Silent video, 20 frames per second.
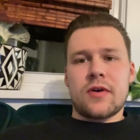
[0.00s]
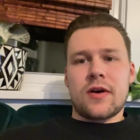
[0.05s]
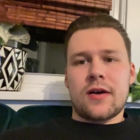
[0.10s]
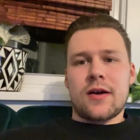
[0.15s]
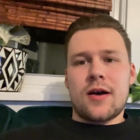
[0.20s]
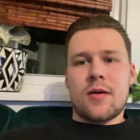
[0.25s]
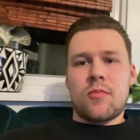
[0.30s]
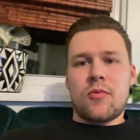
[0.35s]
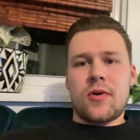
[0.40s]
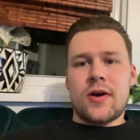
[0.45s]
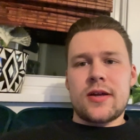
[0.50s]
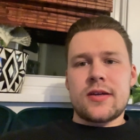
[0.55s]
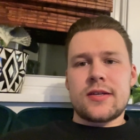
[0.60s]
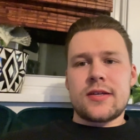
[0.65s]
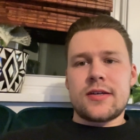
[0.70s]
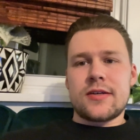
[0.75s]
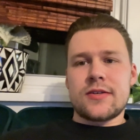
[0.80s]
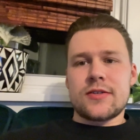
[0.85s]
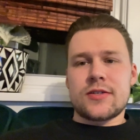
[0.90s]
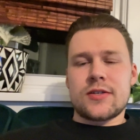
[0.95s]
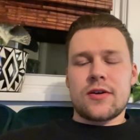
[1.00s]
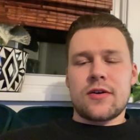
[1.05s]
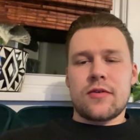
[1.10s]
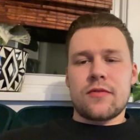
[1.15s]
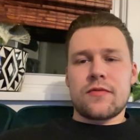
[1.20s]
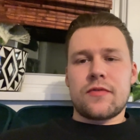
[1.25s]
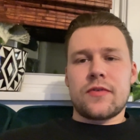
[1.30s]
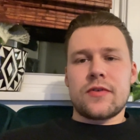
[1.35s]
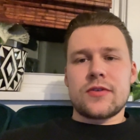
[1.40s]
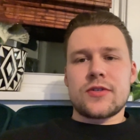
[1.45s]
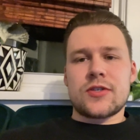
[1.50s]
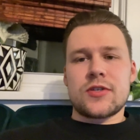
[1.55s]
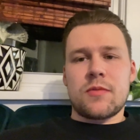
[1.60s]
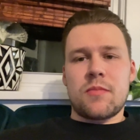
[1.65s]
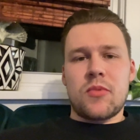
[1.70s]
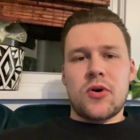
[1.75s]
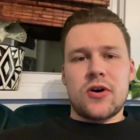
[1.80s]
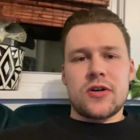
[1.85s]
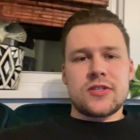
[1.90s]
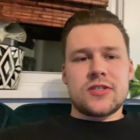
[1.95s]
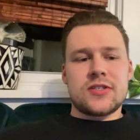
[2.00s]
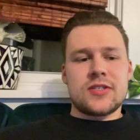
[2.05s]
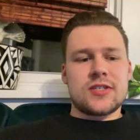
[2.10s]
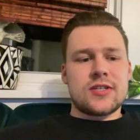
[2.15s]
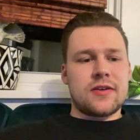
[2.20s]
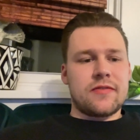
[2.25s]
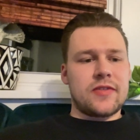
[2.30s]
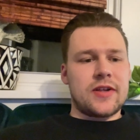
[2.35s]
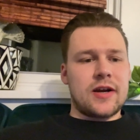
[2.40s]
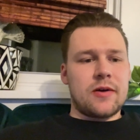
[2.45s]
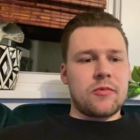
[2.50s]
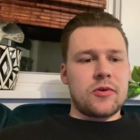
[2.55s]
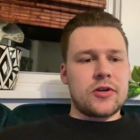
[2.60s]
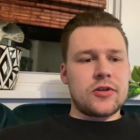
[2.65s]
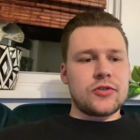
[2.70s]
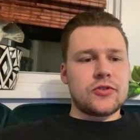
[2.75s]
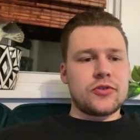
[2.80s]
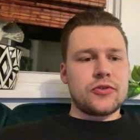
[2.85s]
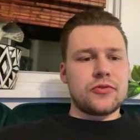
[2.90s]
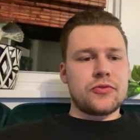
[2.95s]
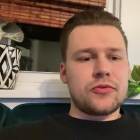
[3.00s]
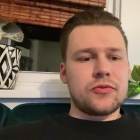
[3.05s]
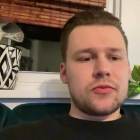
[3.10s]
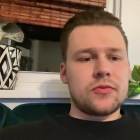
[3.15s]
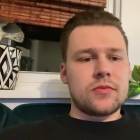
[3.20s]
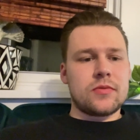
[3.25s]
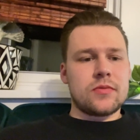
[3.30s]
a couple ideas of some mods and stuff that I want to do.